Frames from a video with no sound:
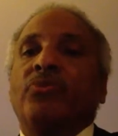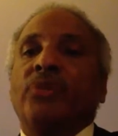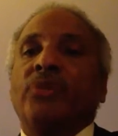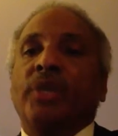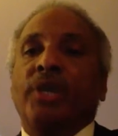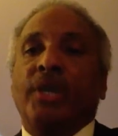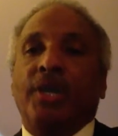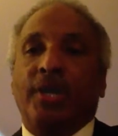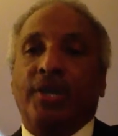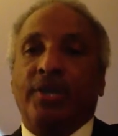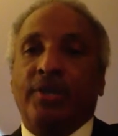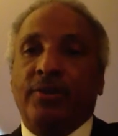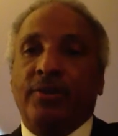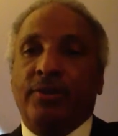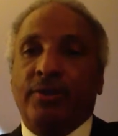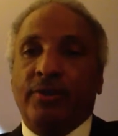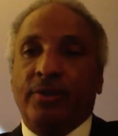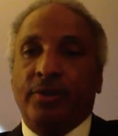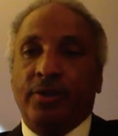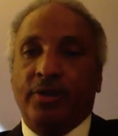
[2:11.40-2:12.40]

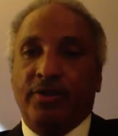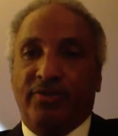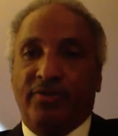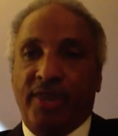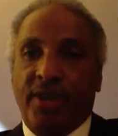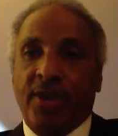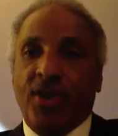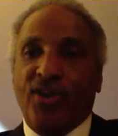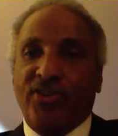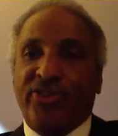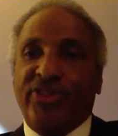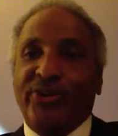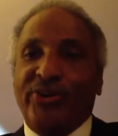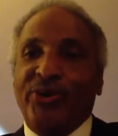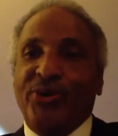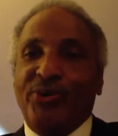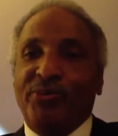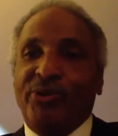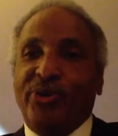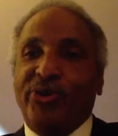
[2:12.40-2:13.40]
And if they aren't the
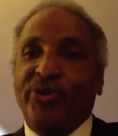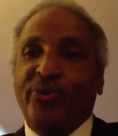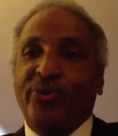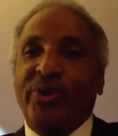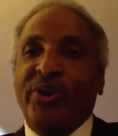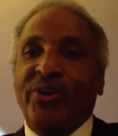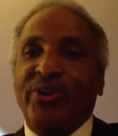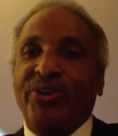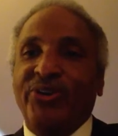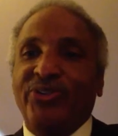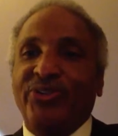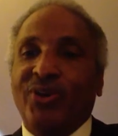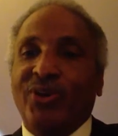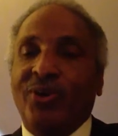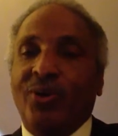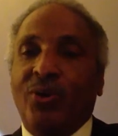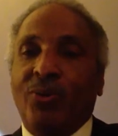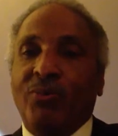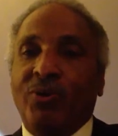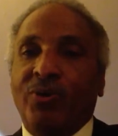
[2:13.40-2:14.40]
homeowner, where is the
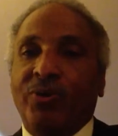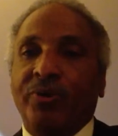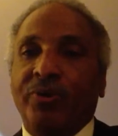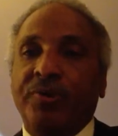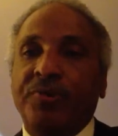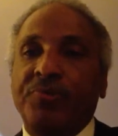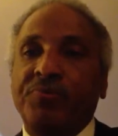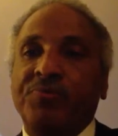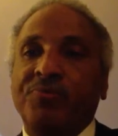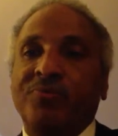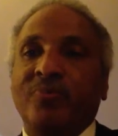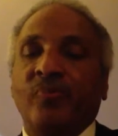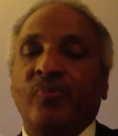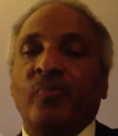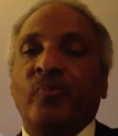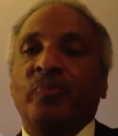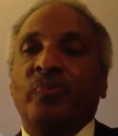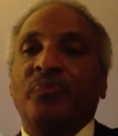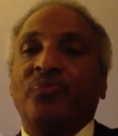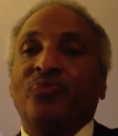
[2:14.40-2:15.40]
homeowner?
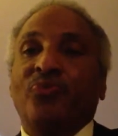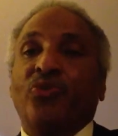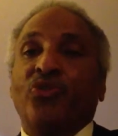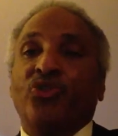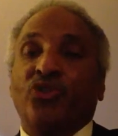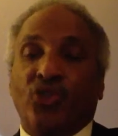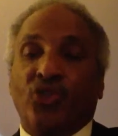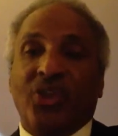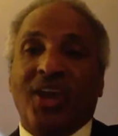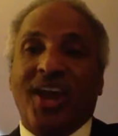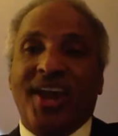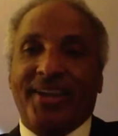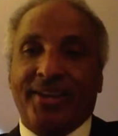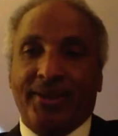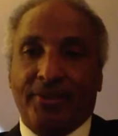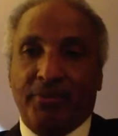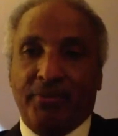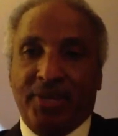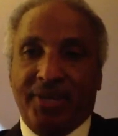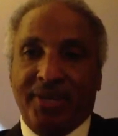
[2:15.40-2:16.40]
So that I
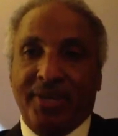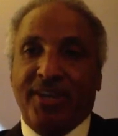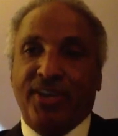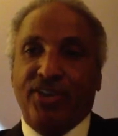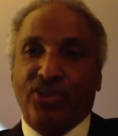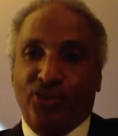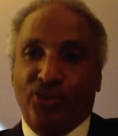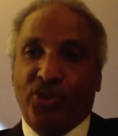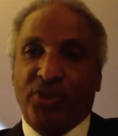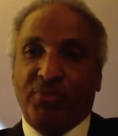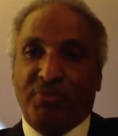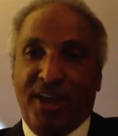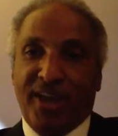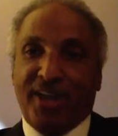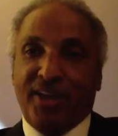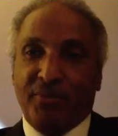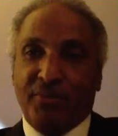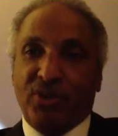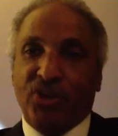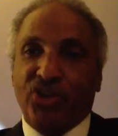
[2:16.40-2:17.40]
can begin doing my
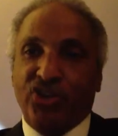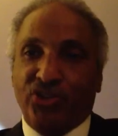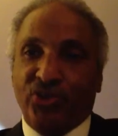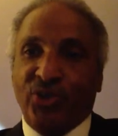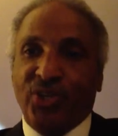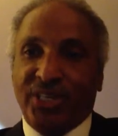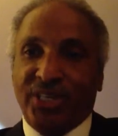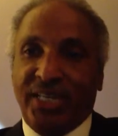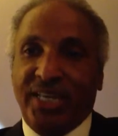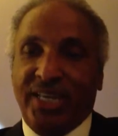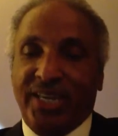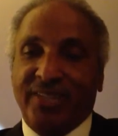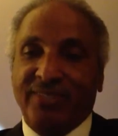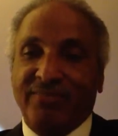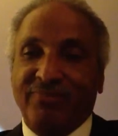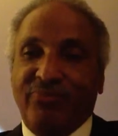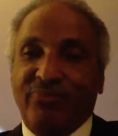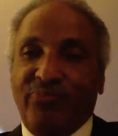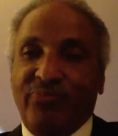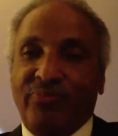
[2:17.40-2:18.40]
commercial
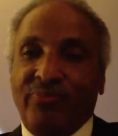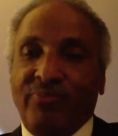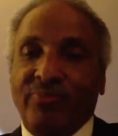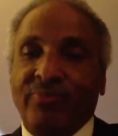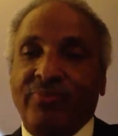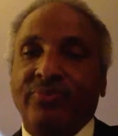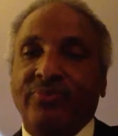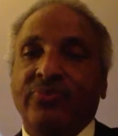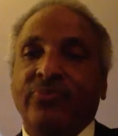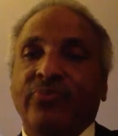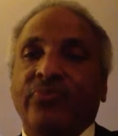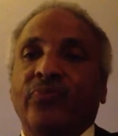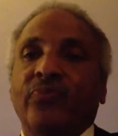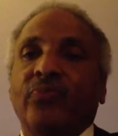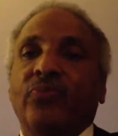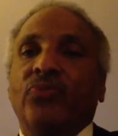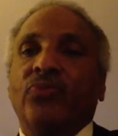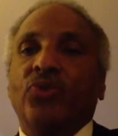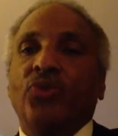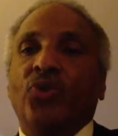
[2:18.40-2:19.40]
again.
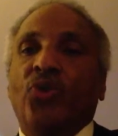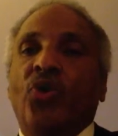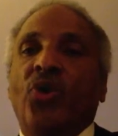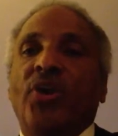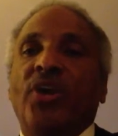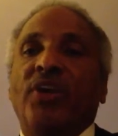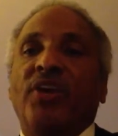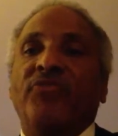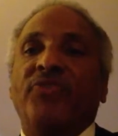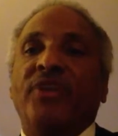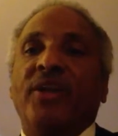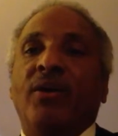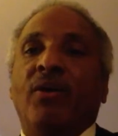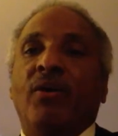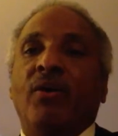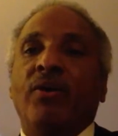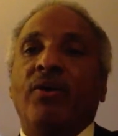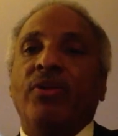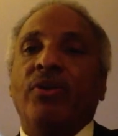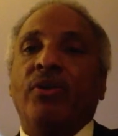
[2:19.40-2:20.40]
Or if they
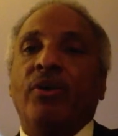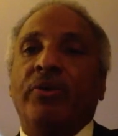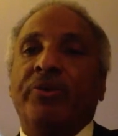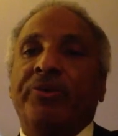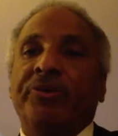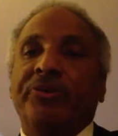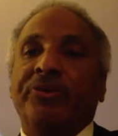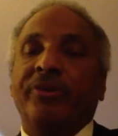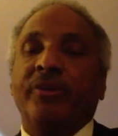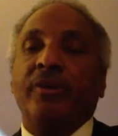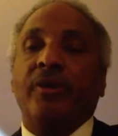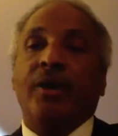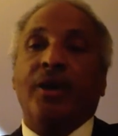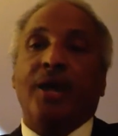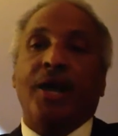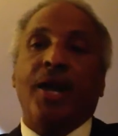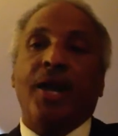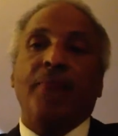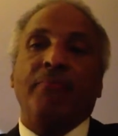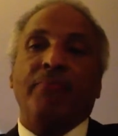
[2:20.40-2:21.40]
are the homeowner,
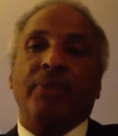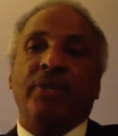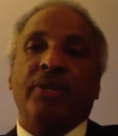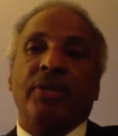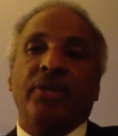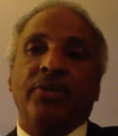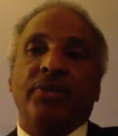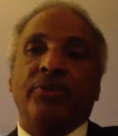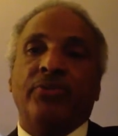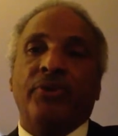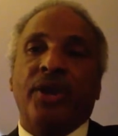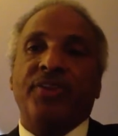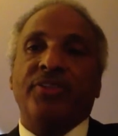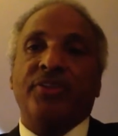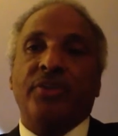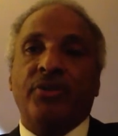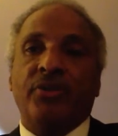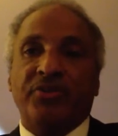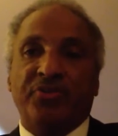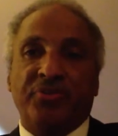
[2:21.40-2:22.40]
I'm beginning to write
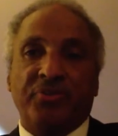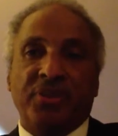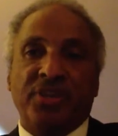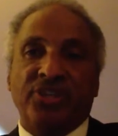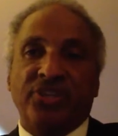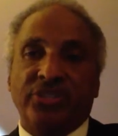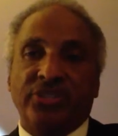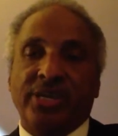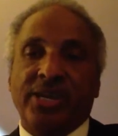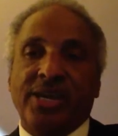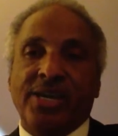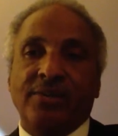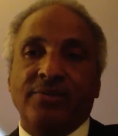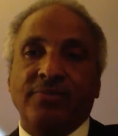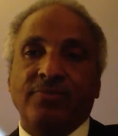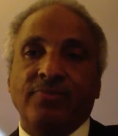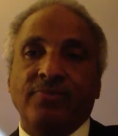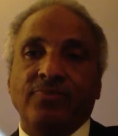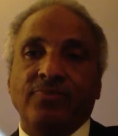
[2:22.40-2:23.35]
their information down